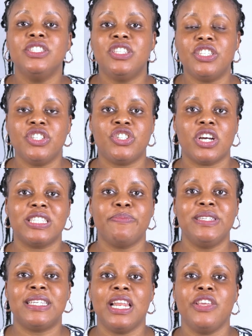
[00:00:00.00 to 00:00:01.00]
This is just
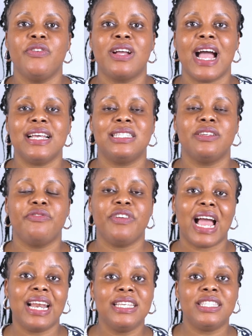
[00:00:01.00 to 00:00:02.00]
me telling you guys the
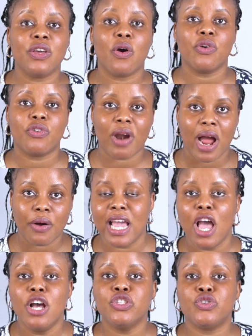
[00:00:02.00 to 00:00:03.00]
reality on
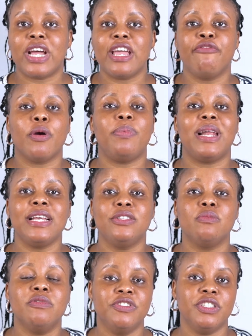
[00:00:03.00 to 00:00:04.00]
ground, so that if you're planning
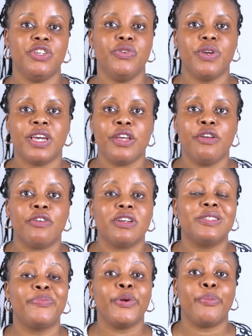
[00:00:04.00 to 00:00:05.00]
to move to the UK, you
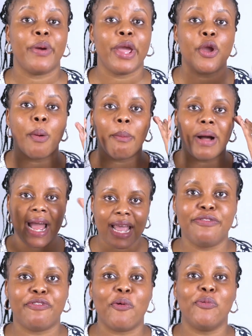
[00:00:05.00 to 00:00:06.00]
just prepare your
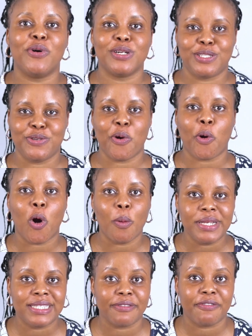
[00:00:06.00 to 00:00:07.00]
minds for what you're
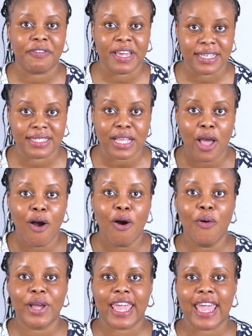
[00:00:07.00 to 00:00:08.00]
coming to face,
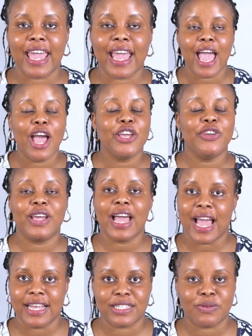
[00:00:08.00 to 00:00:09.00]
okay? You
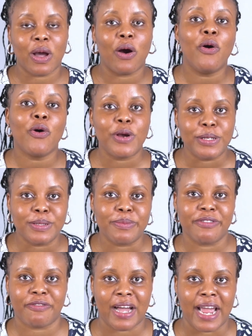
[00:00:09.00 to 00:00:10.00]
guys, we are all going to
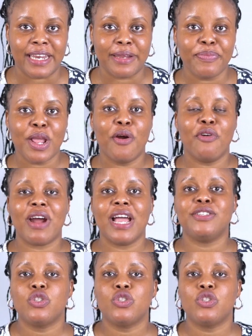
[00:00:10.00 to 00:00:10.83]
be fine, right?